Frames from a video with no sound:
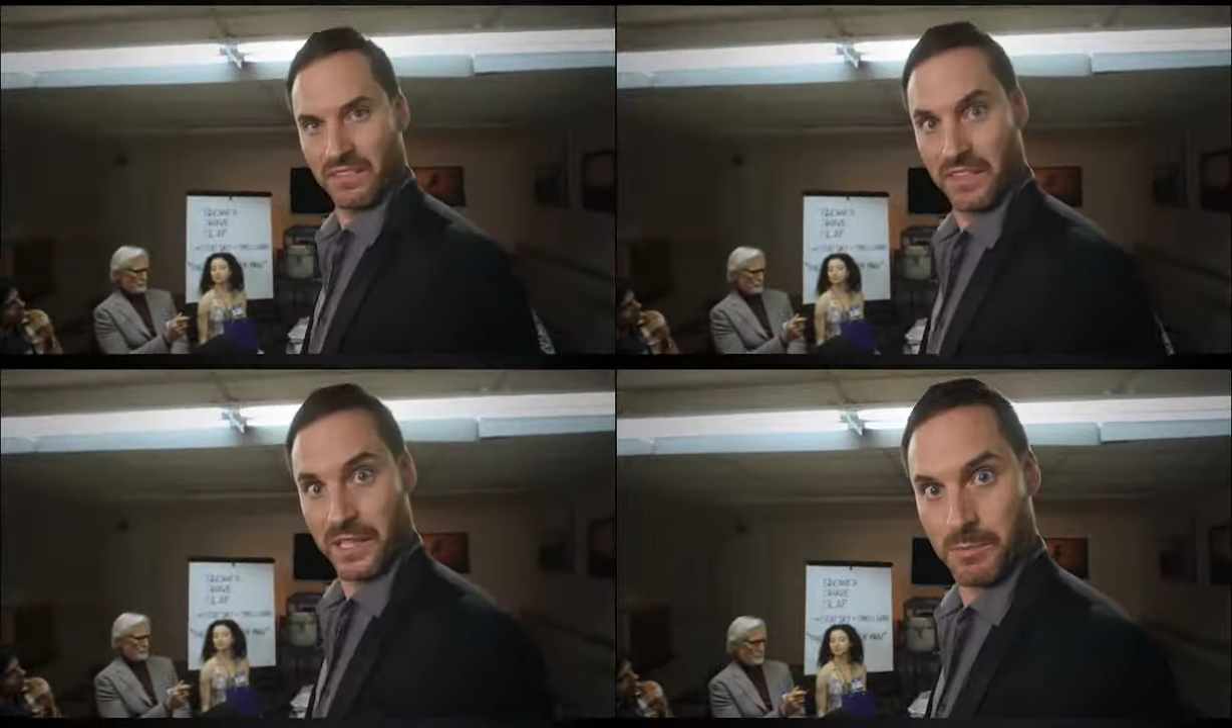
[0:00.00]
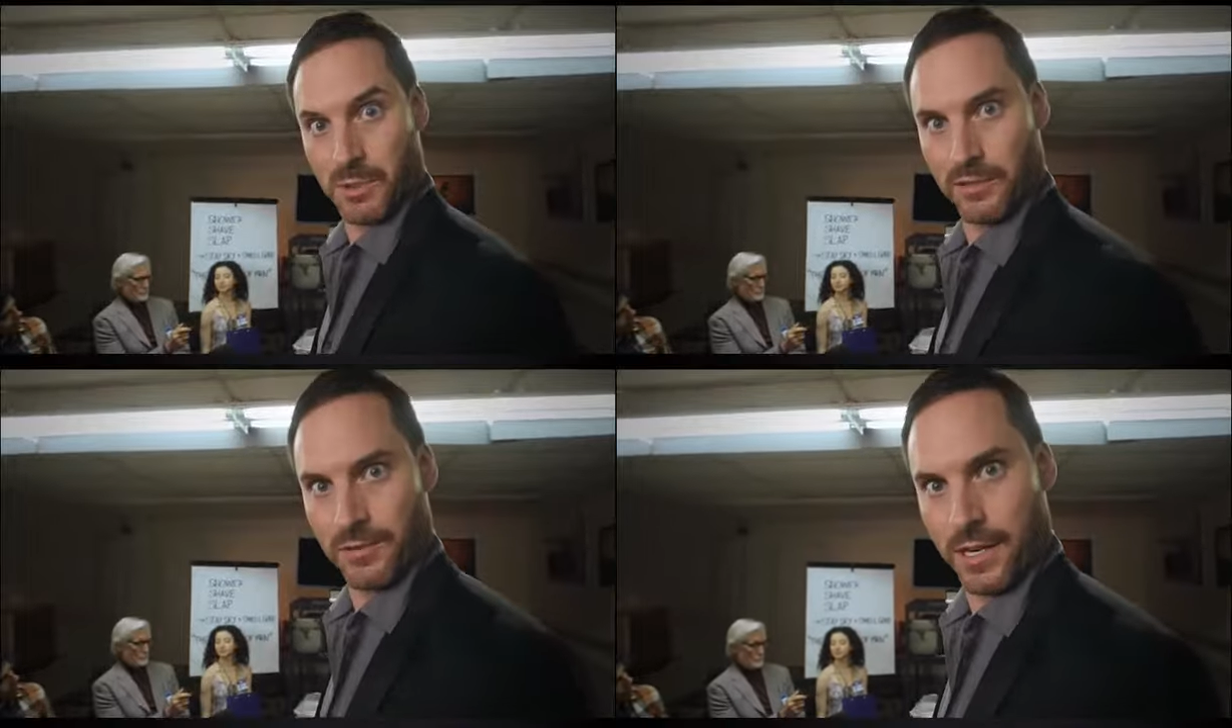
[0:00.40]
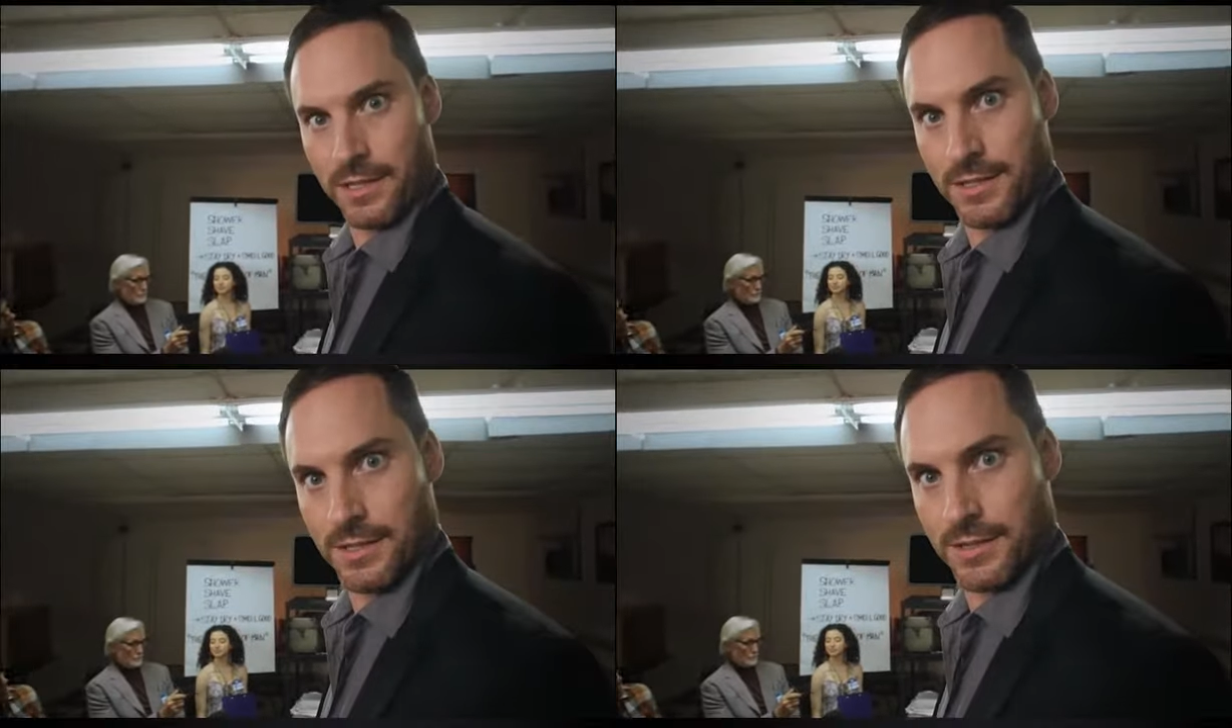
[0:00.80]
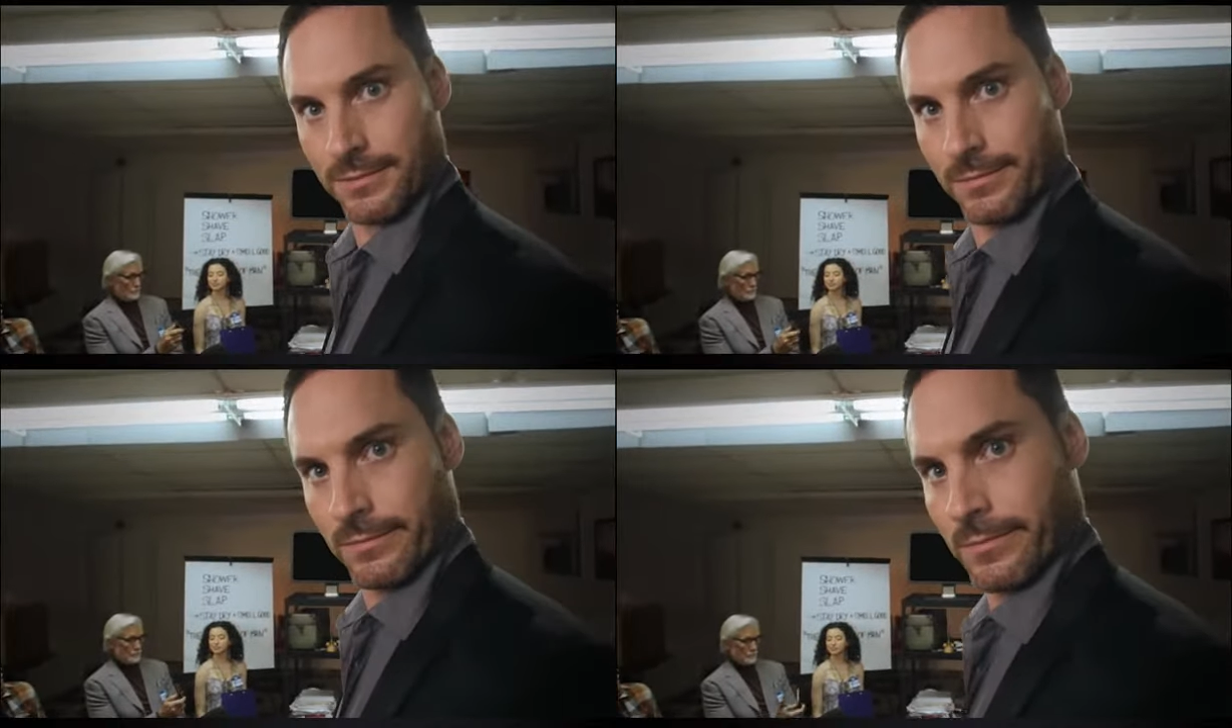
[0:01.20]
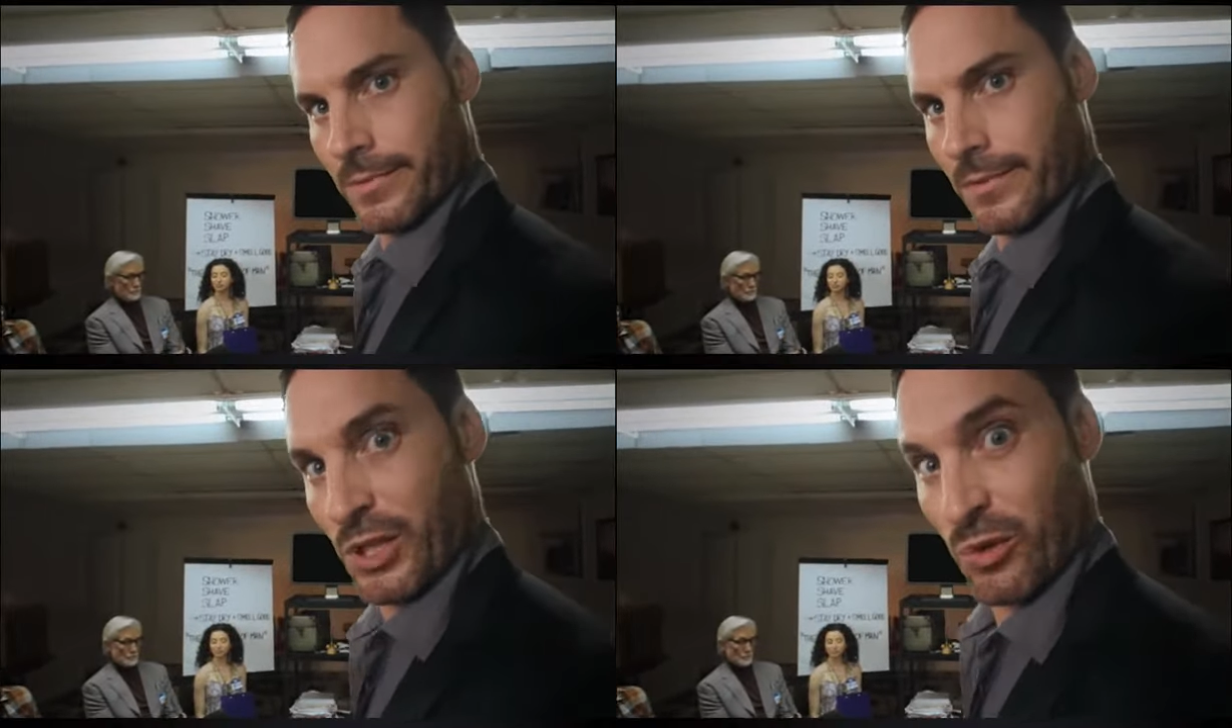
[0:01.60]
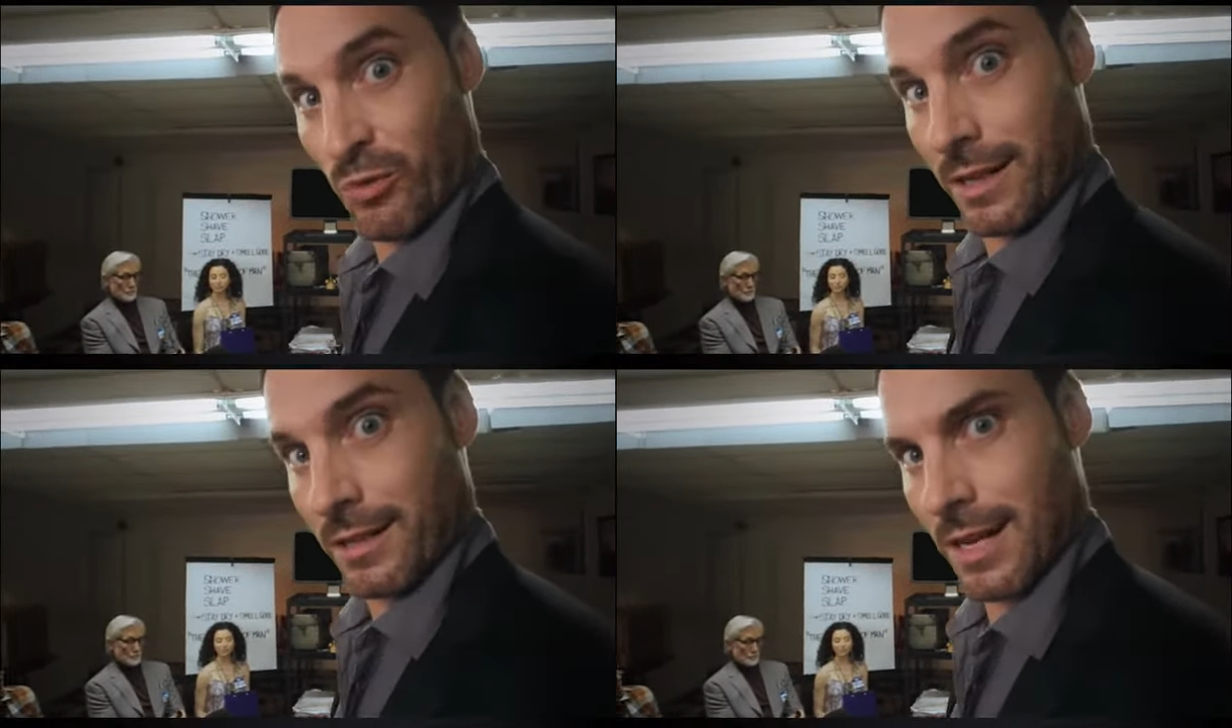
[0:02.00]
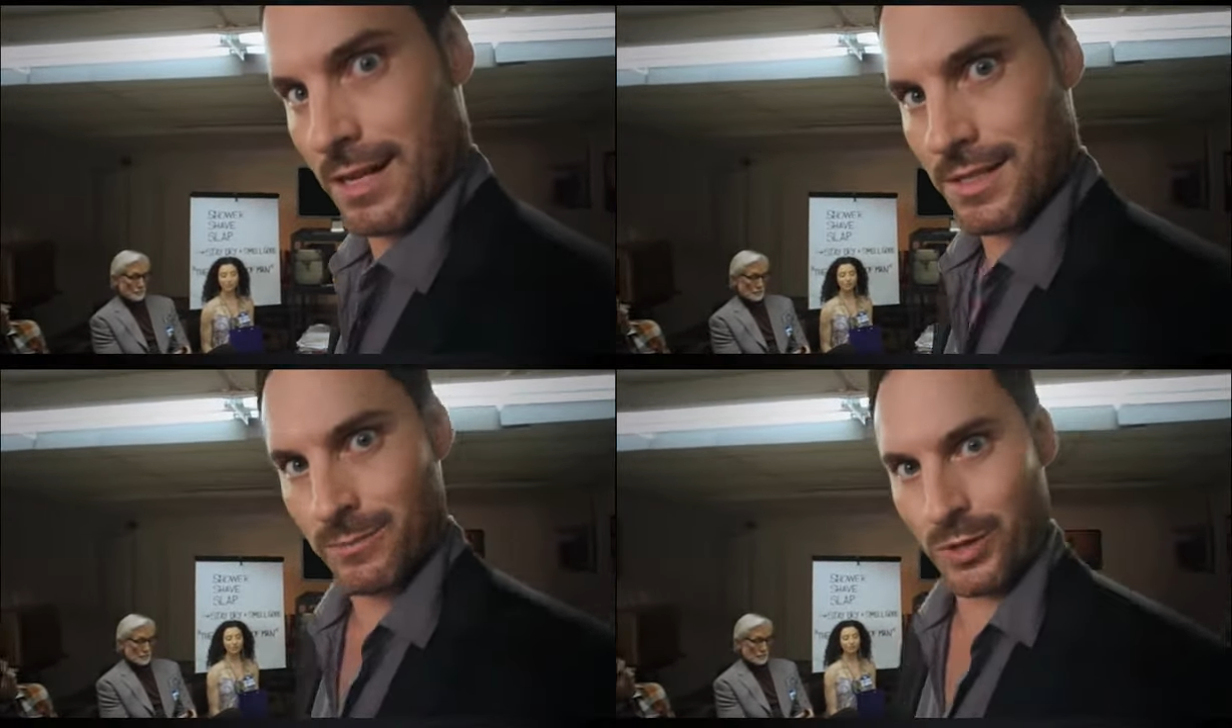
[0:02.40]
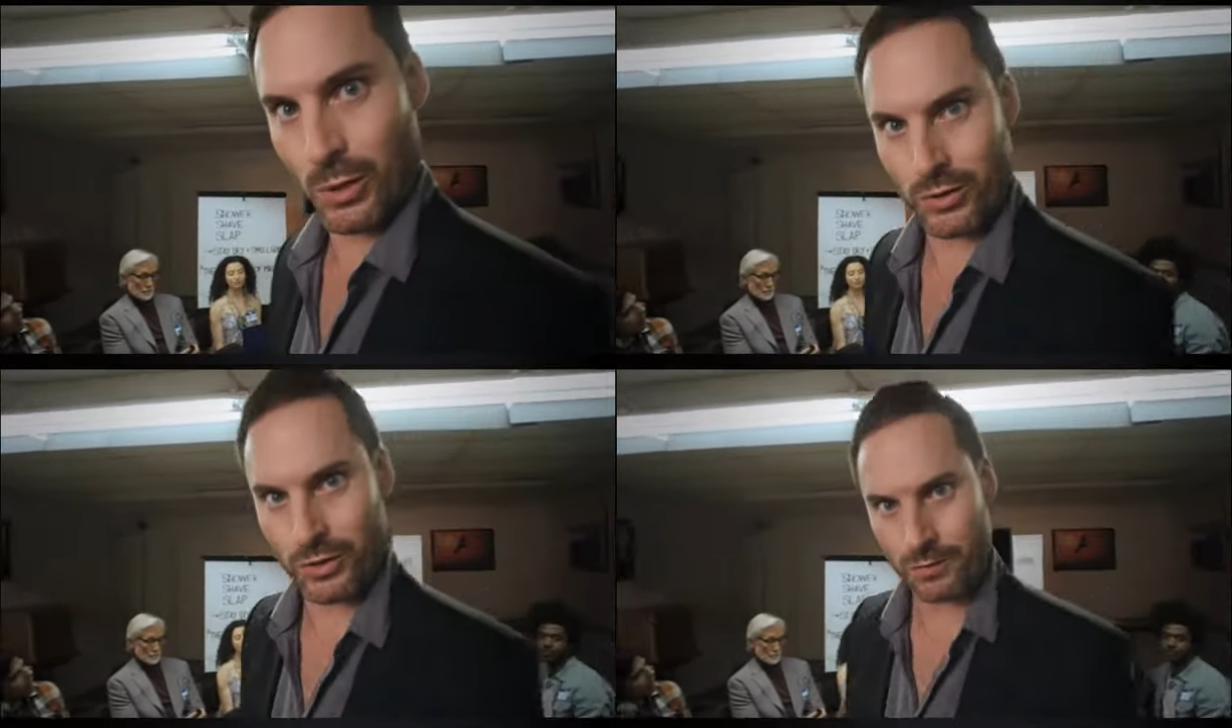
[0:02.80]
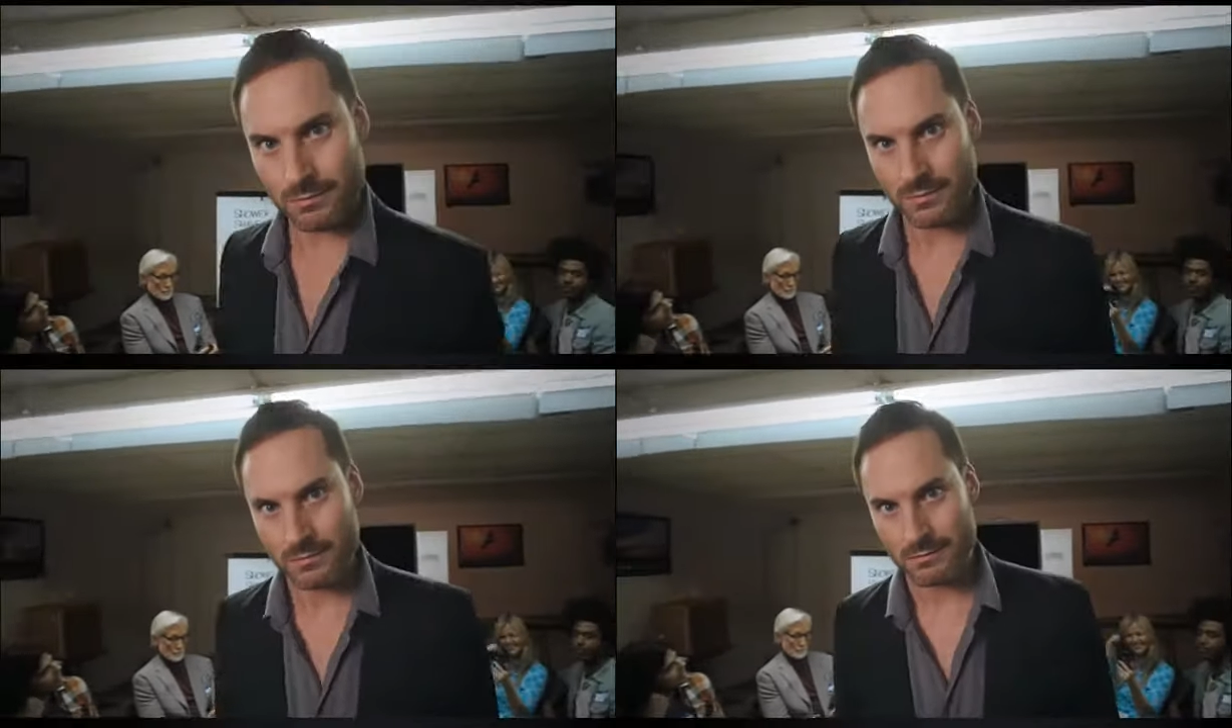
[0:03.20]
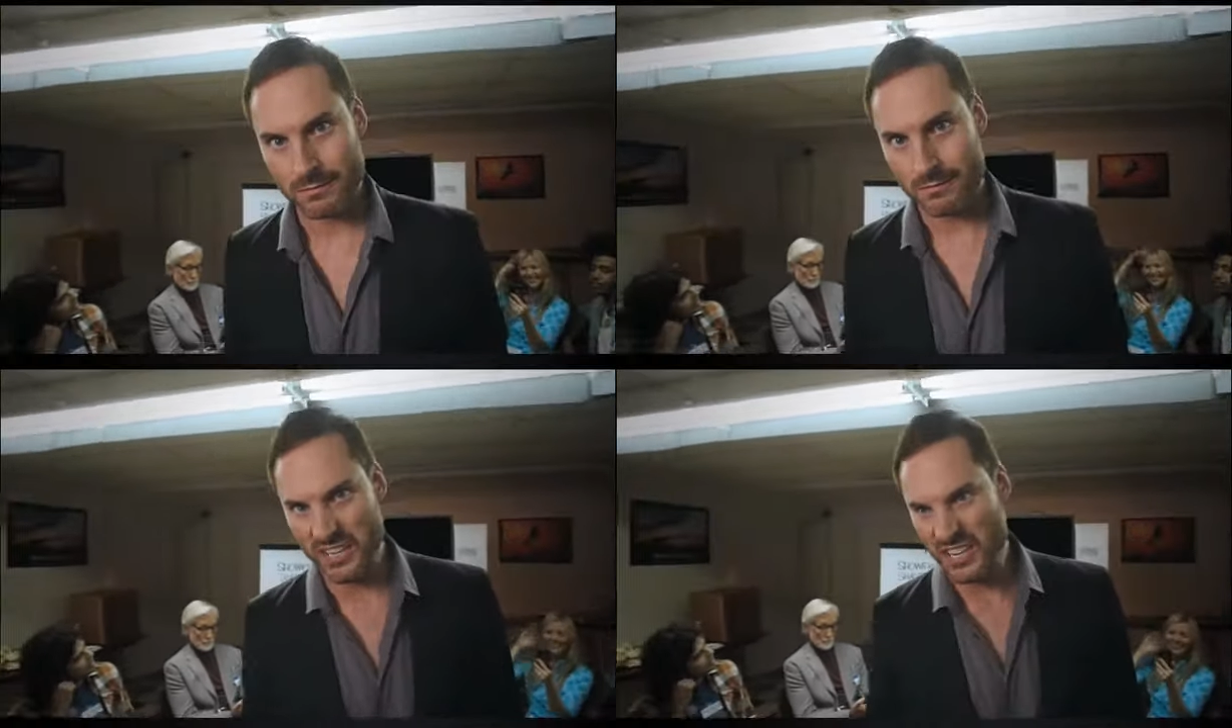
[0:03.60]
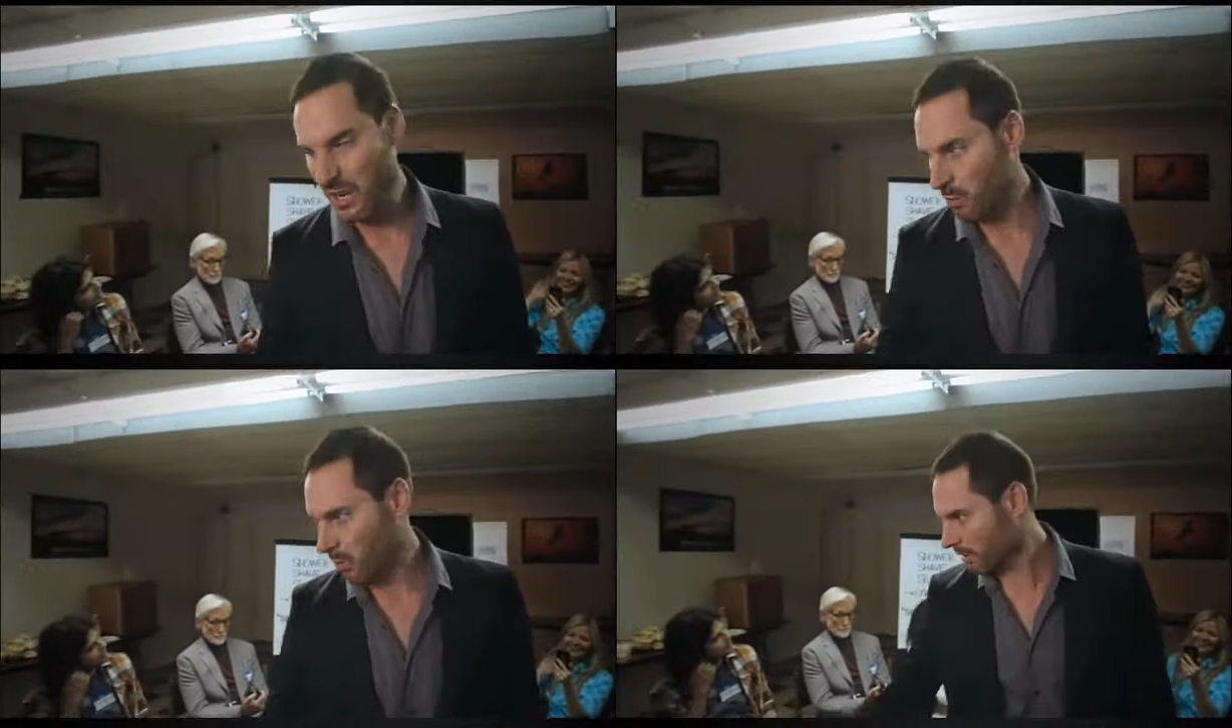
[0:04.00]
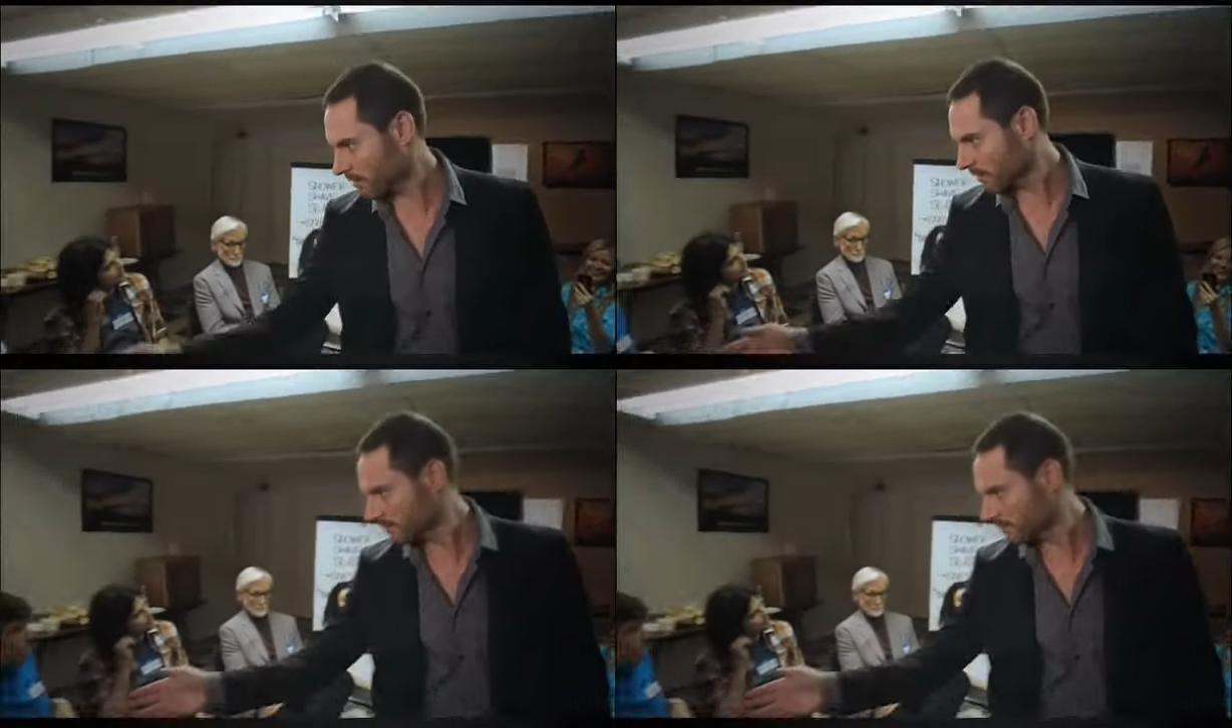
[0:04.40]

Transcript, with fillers: Facebook friends. You recognize them, don't you? The networker?